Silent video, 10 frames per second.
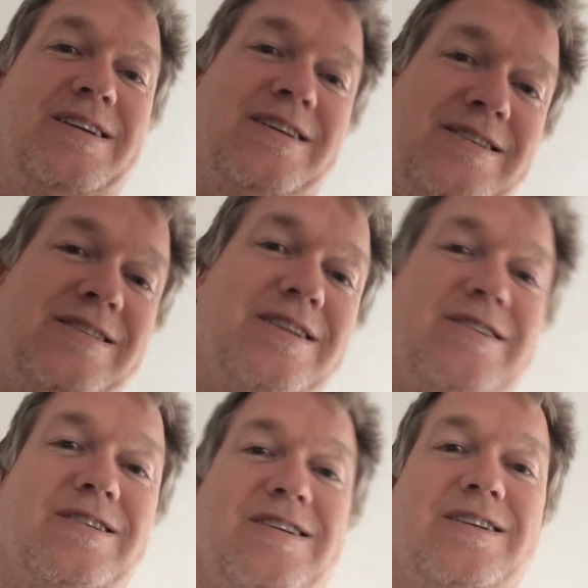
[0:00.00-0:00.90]

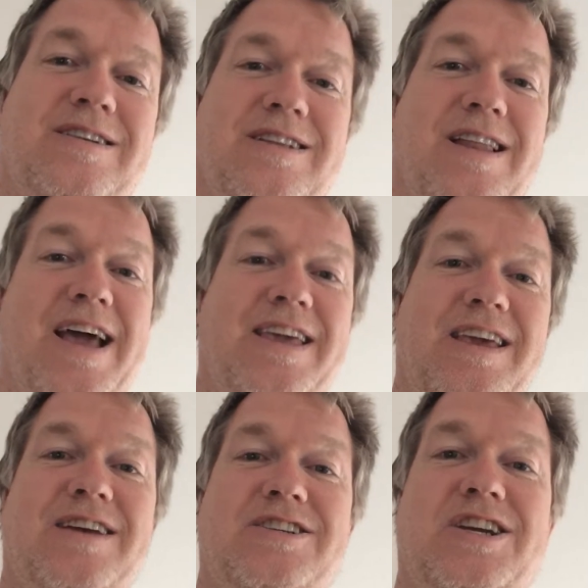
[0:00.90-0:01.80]
consider liking
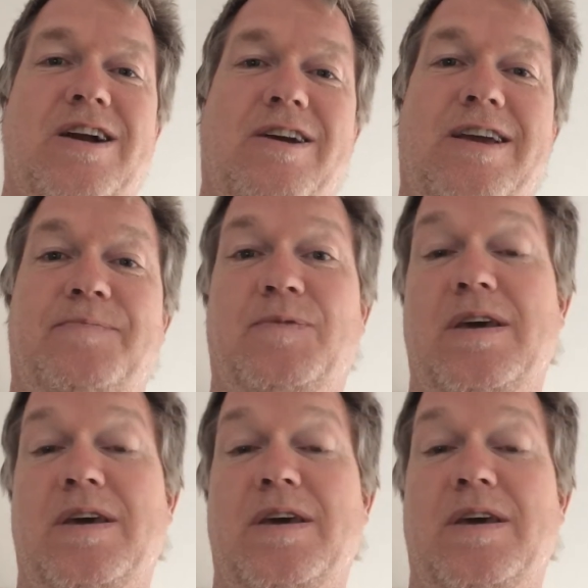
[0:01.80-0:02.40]
it, sharing it,